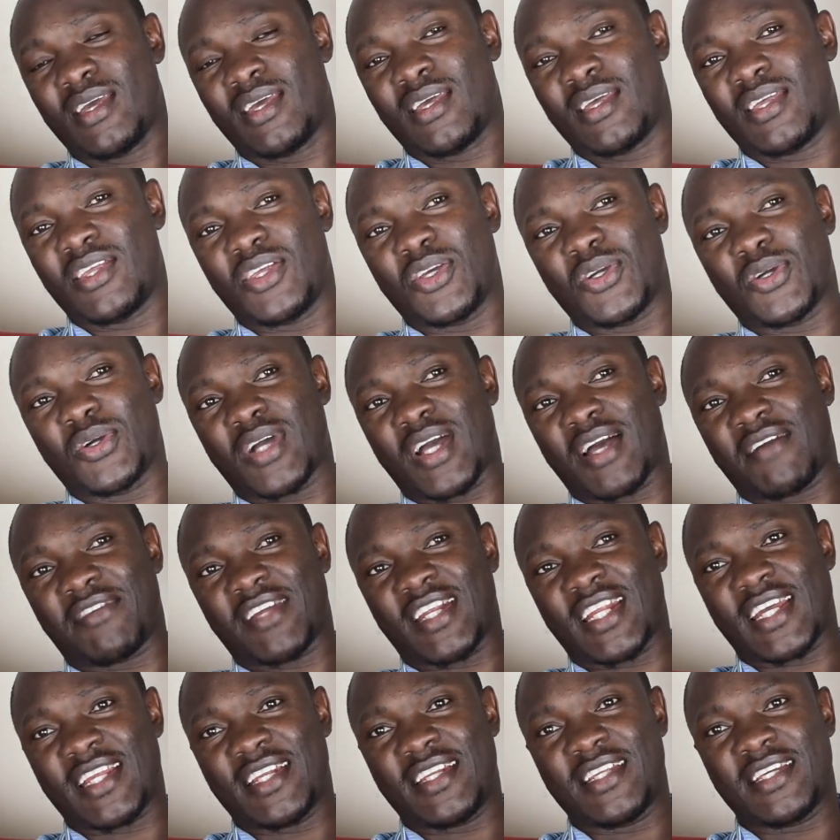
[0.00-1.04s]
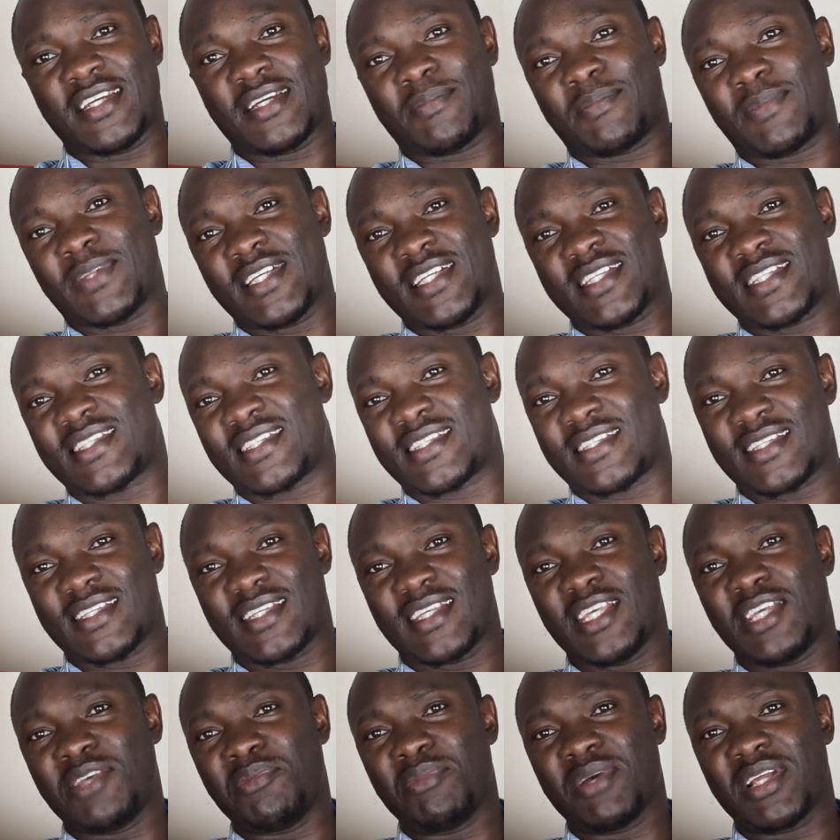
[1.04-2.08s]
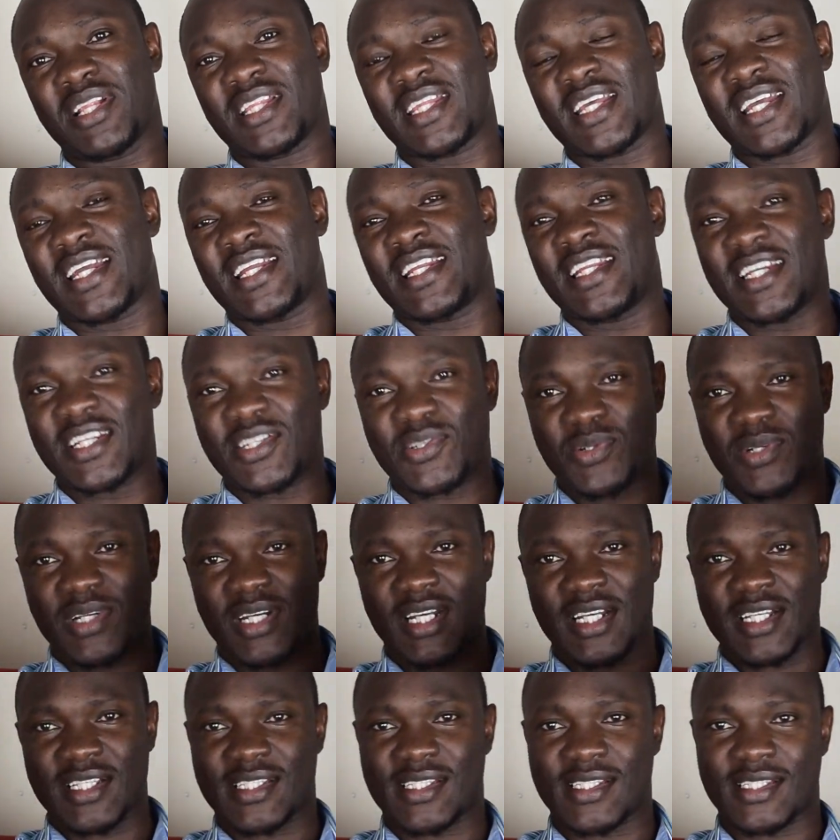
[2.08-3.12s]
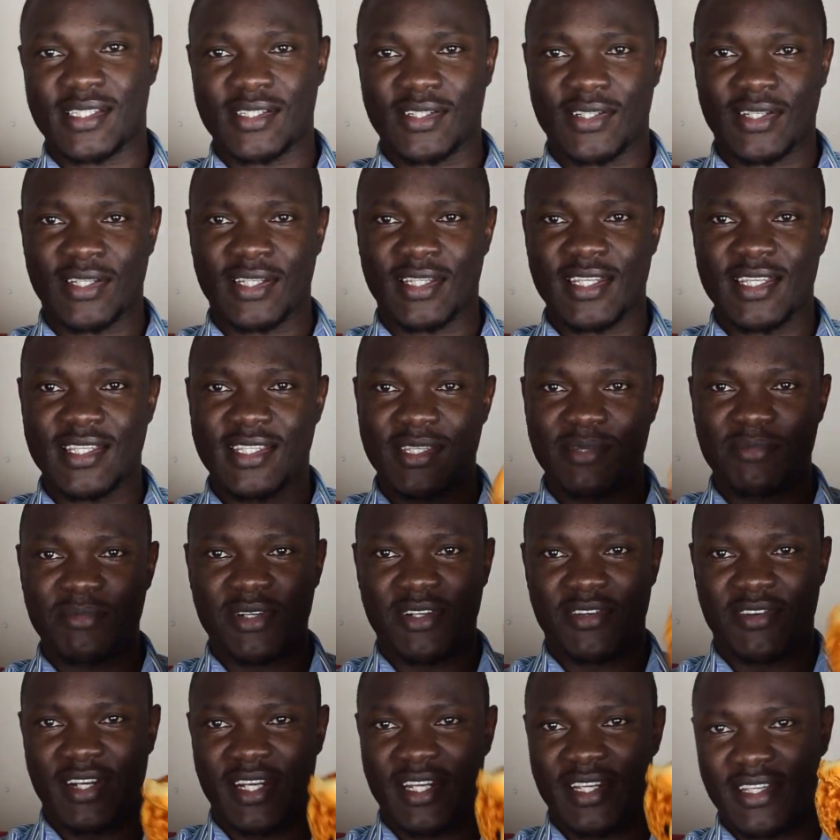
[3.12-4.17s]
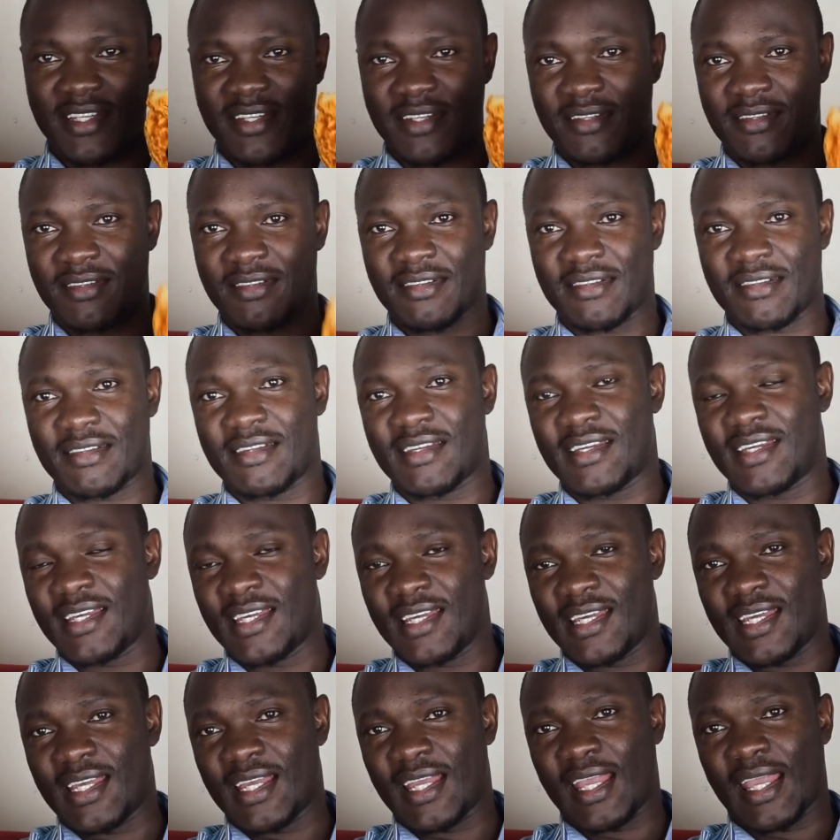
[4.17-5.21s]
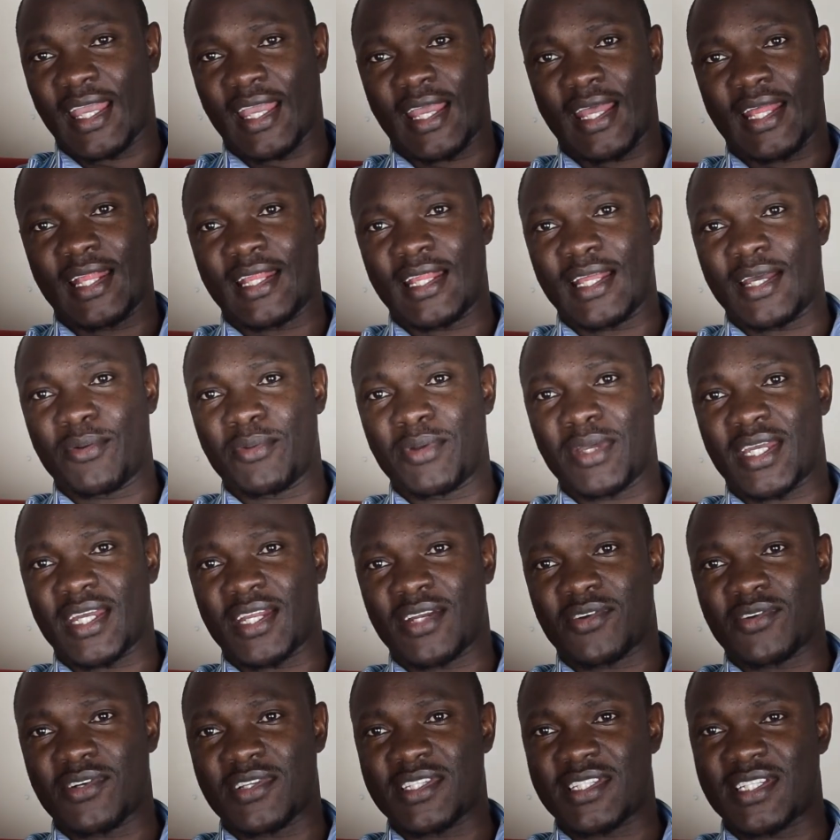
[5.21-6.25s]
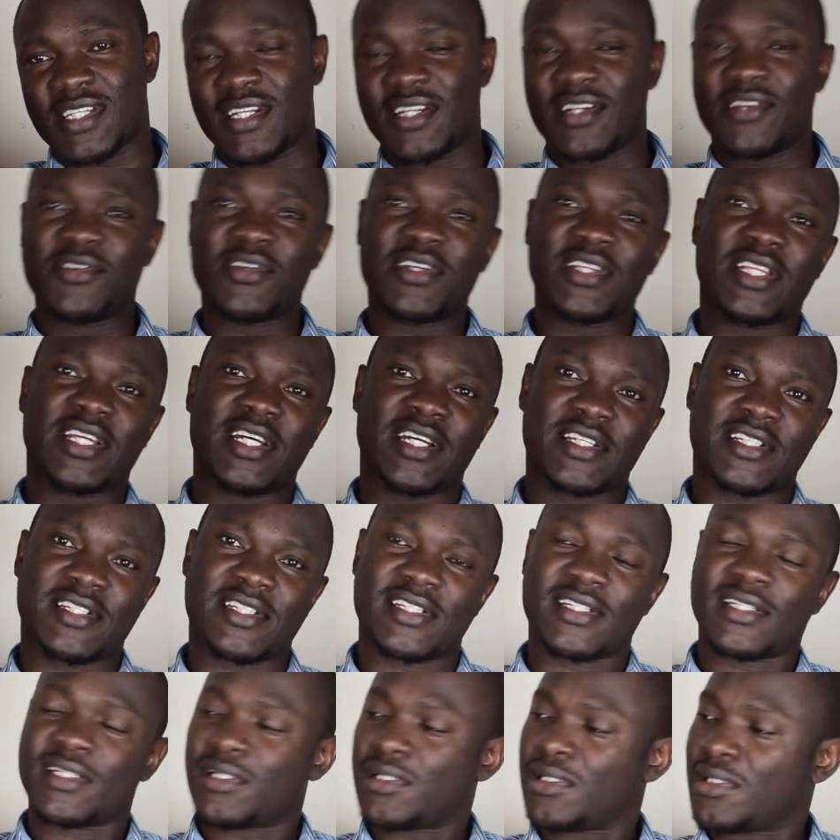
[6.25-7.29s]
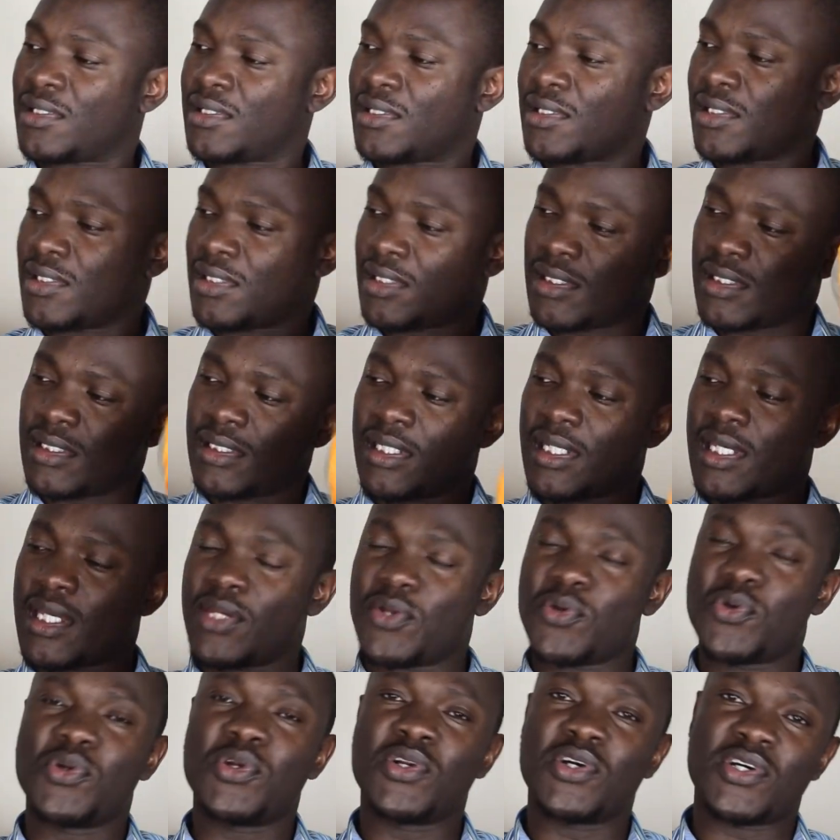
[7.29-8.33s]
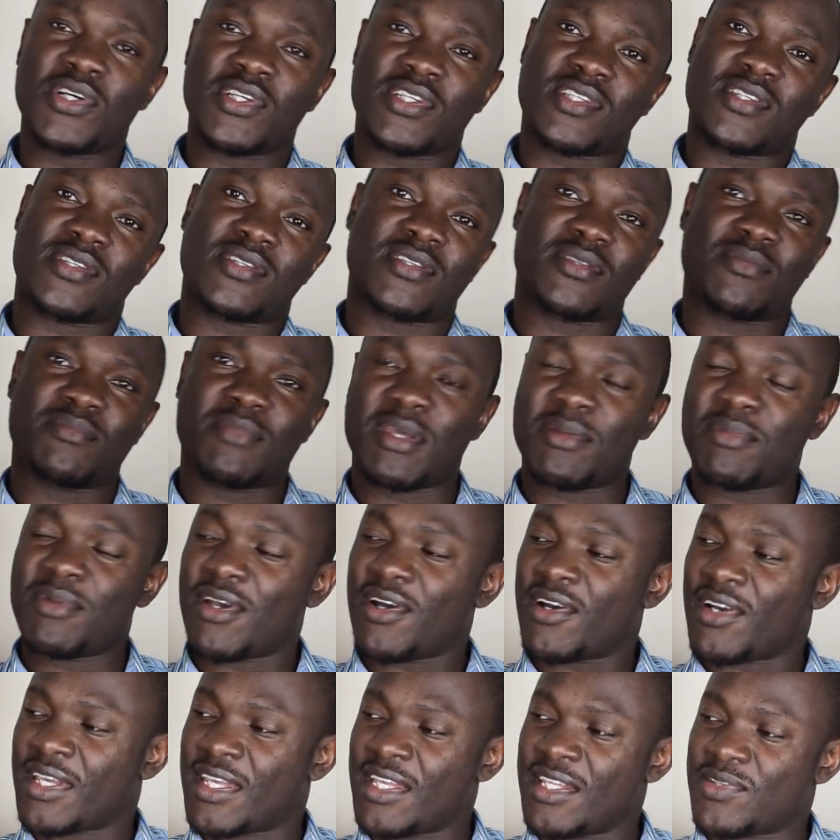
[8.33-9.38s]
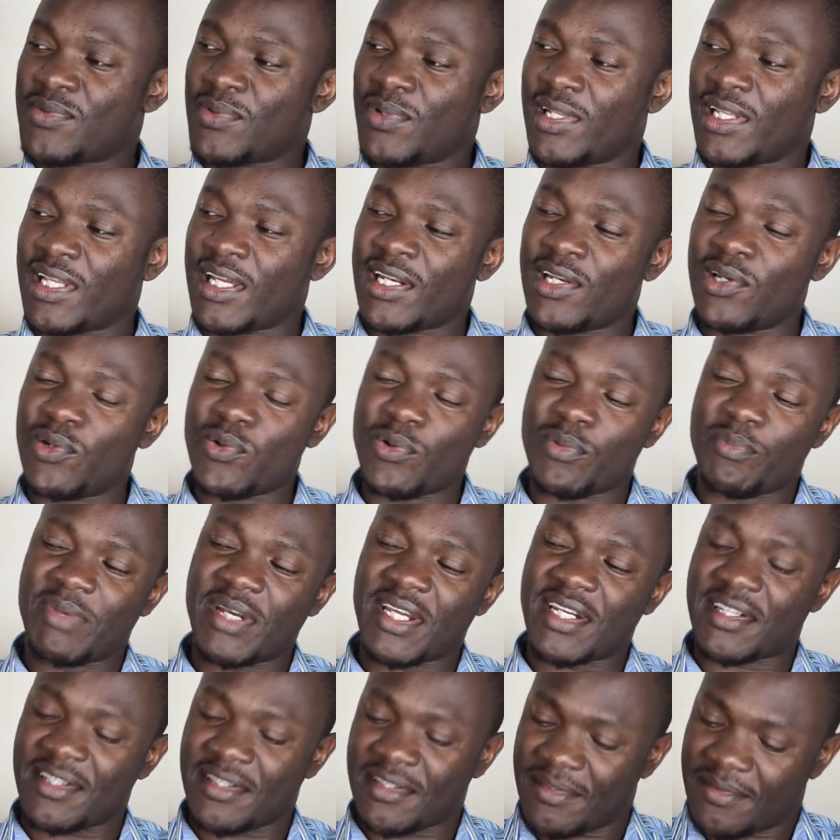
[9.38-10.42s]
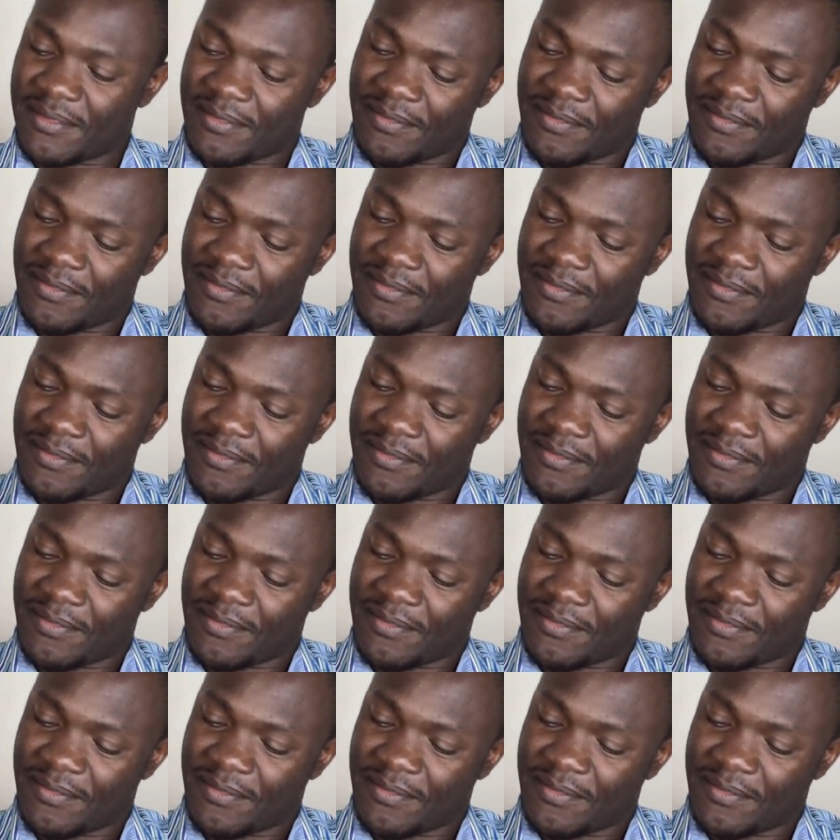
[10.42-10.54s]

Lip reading: you have an idea, please email the idea to us on this email right here. And then we can consider doing that. And who knows, maybe our kids will learn Luo better.